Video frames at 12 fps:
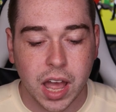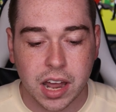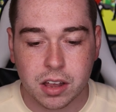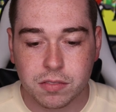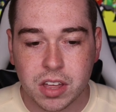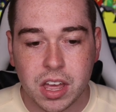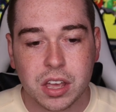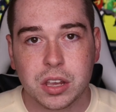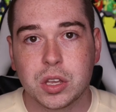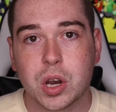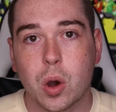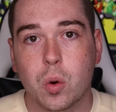kind of,
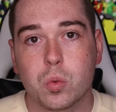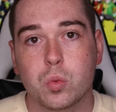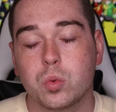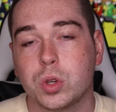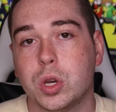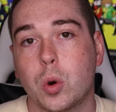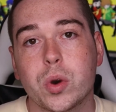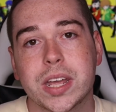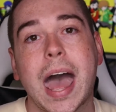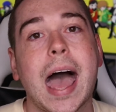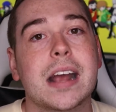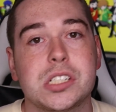
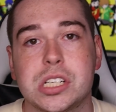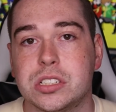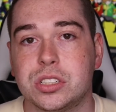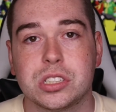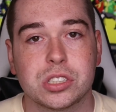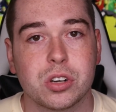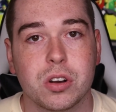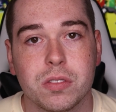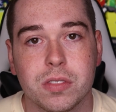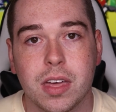reactions to certain